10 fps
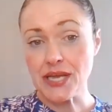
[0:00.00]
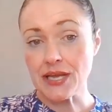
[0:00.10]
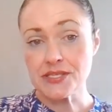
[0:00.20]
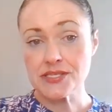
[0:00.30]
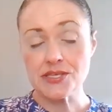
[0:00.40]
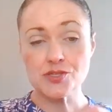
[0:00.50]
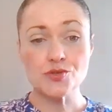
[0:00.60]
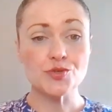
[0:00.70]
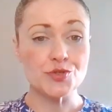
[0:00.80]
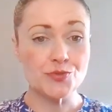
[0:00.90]

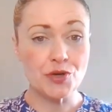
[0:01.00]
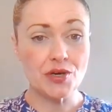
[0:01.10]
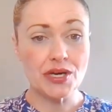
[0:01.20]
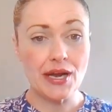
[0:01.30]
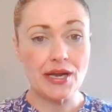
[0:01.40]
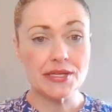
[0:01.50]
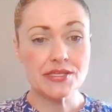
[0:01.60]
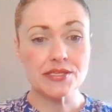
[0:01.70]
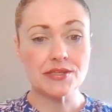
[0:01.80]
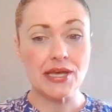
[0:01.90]
ancestors, or spirit guides